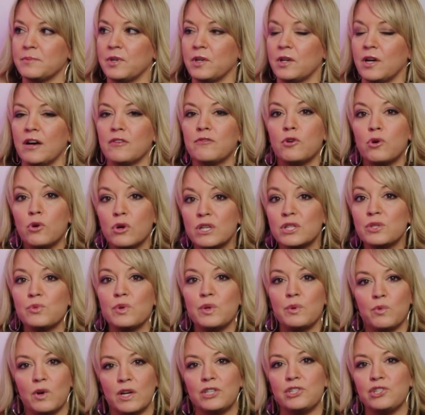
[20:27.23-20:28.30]
Of course, we
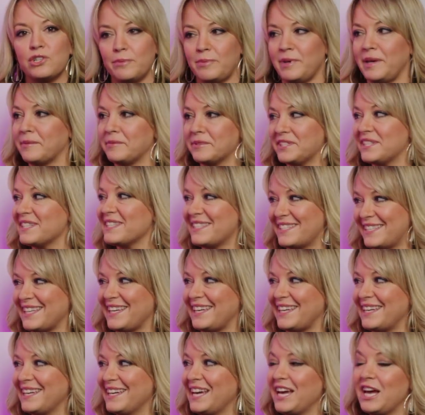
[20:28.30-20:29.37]
want you to be able to
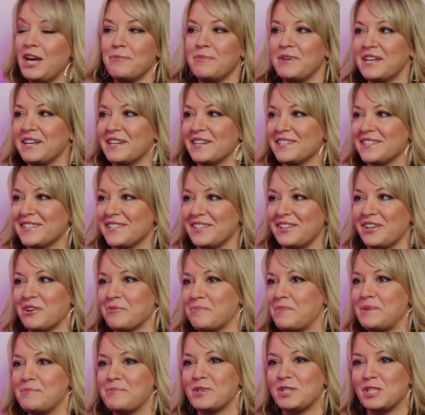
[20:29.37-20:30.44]
see because, you know,
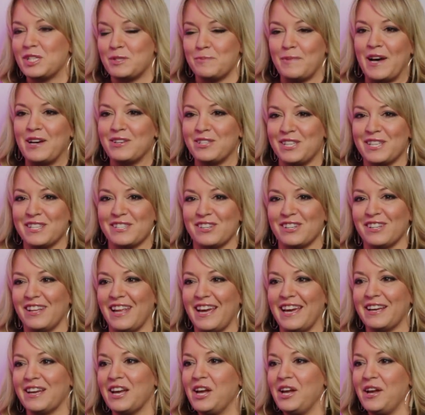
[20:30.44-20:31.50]
people's spouses are
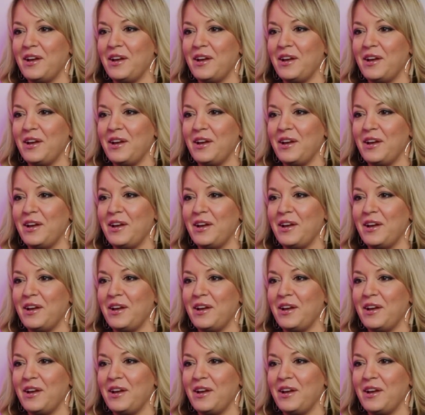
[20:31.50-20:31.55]
like